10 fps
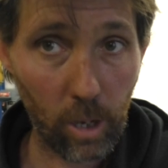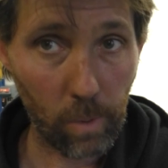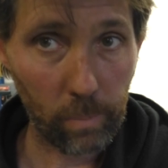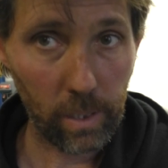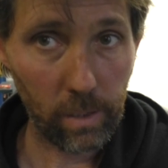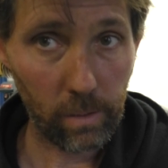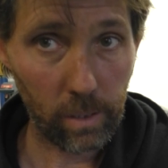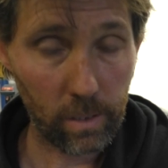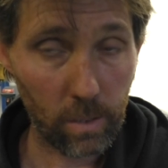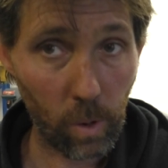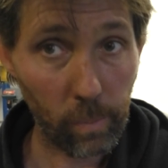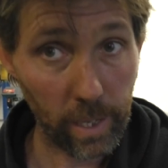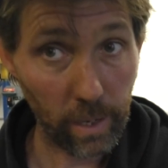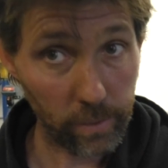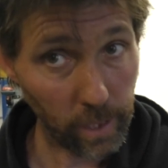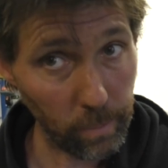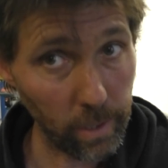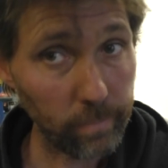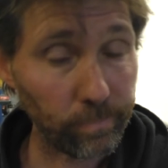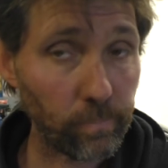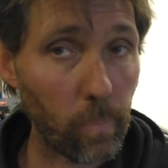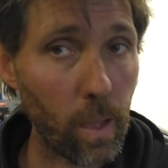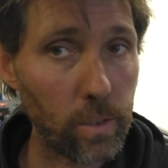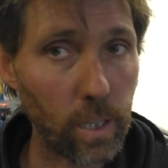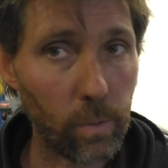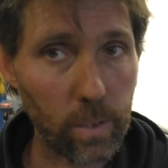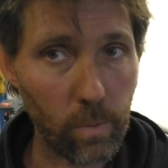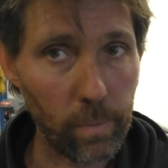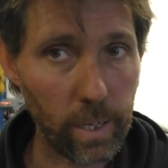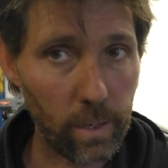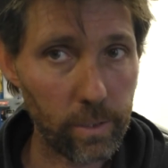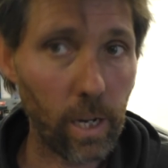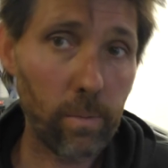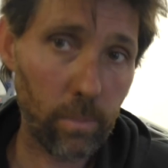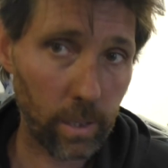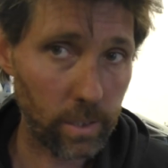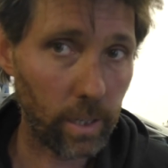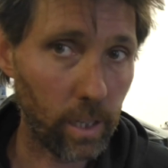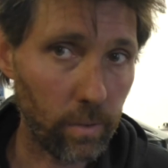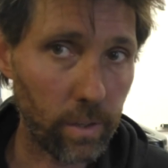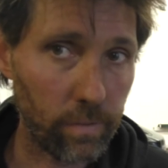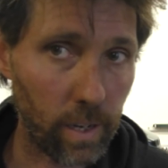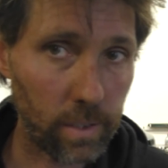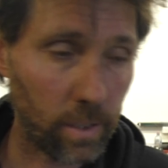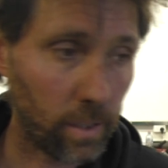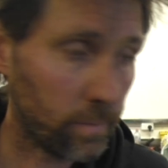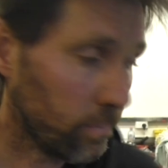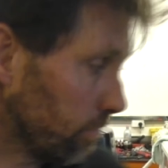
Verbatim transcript: the helm up here is the one with the yellow tape on it, so it's the one with the yellow tape that we're going to take over to the far side.